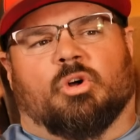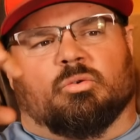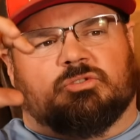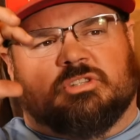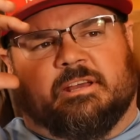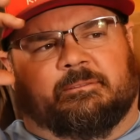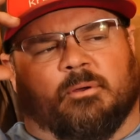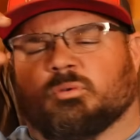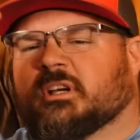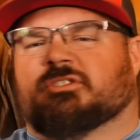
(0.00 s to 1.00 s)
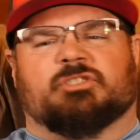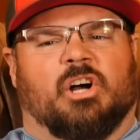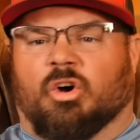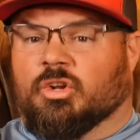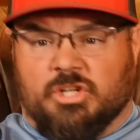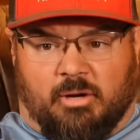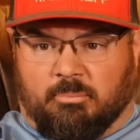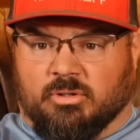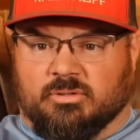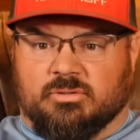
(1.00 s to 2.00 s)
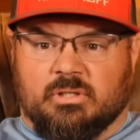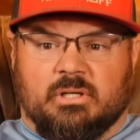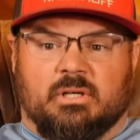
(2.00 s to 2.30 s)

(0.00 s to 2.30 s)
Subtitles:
Don't get stuck on numbers.